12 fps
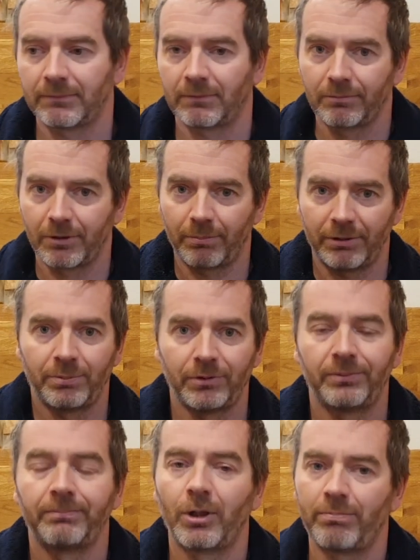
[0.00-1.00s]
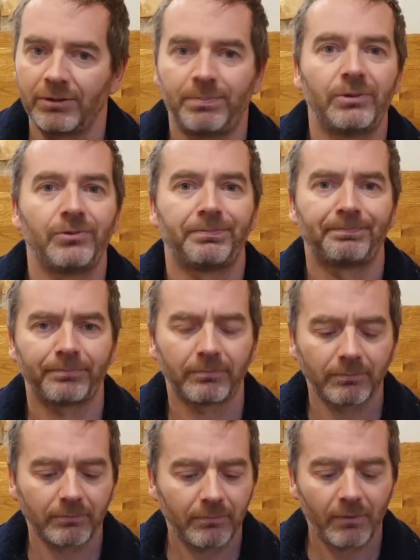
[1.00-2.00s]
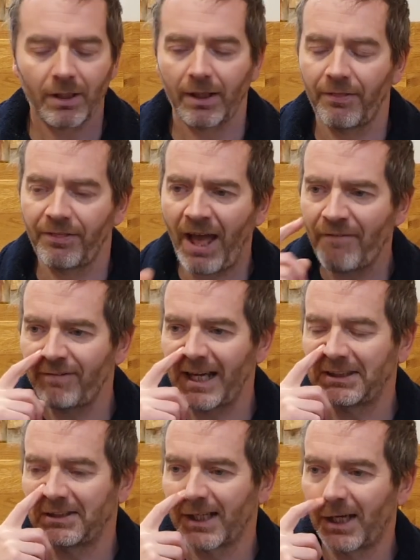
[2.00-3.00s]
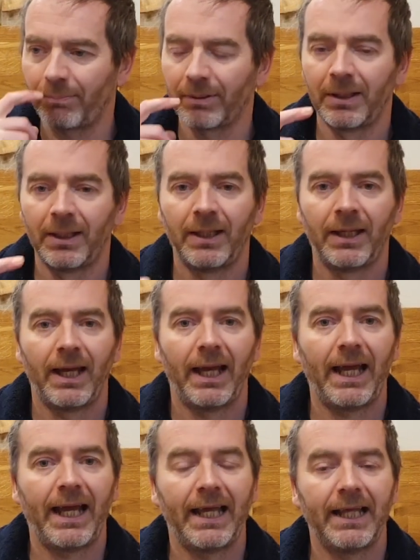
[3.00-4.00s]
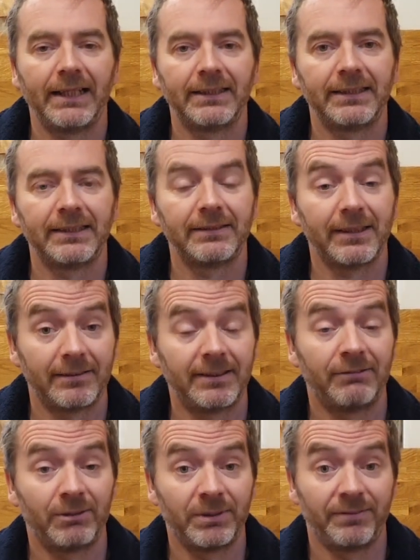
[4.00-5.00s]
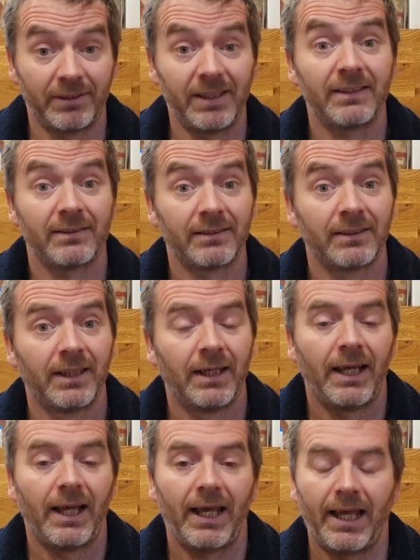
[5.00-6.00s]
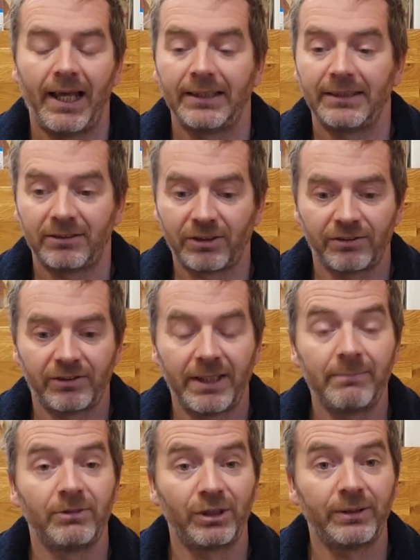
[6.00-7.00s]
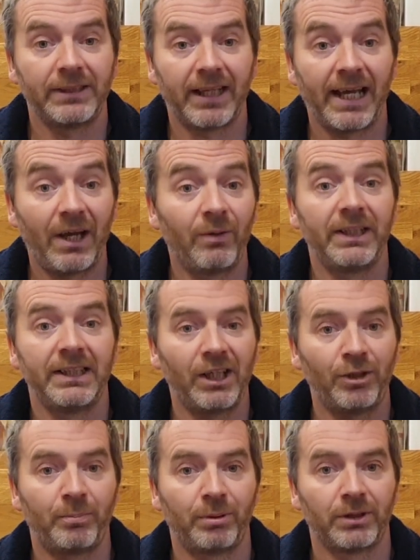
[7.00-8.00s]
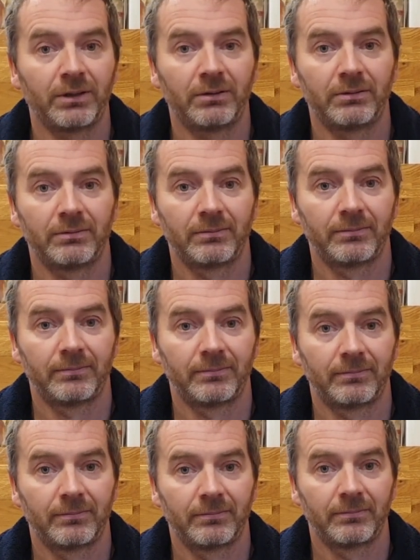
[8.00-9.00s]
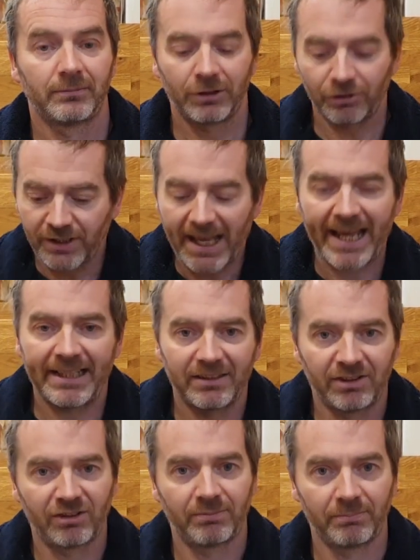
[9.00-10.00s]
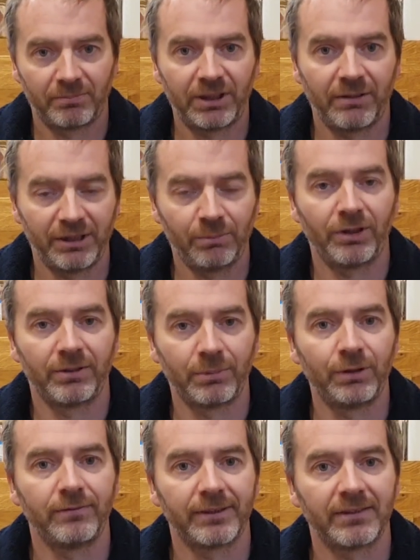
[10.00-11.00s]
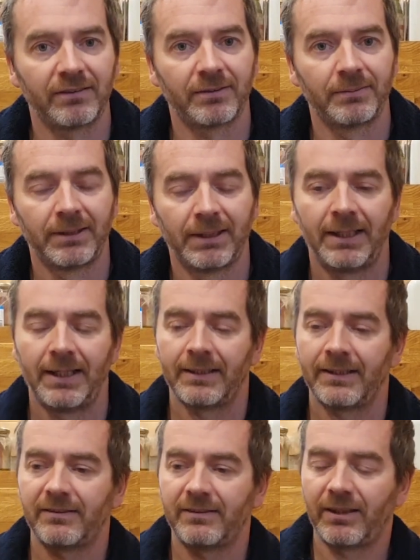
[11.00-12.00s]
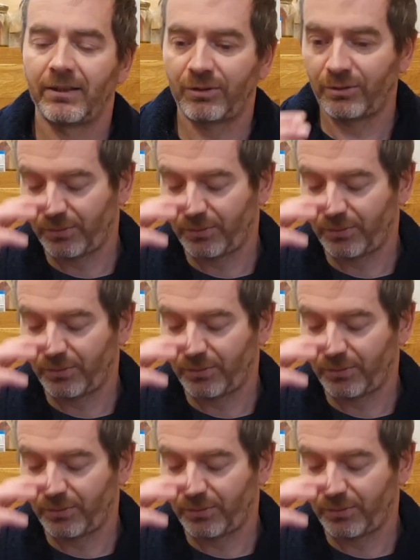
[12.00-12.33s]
Press pause. That flashes up. And you go, yeah, the secret move is this. And it's just him doing it out in the open. Just the hands showing you what the move is. There's no